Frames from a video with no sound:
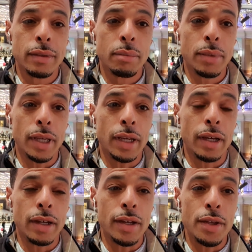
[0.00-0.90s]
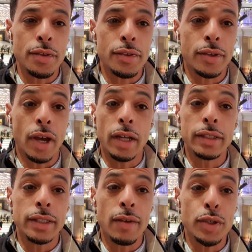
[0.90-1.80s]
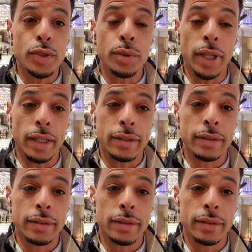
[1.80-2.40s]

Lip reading: because God is never too late.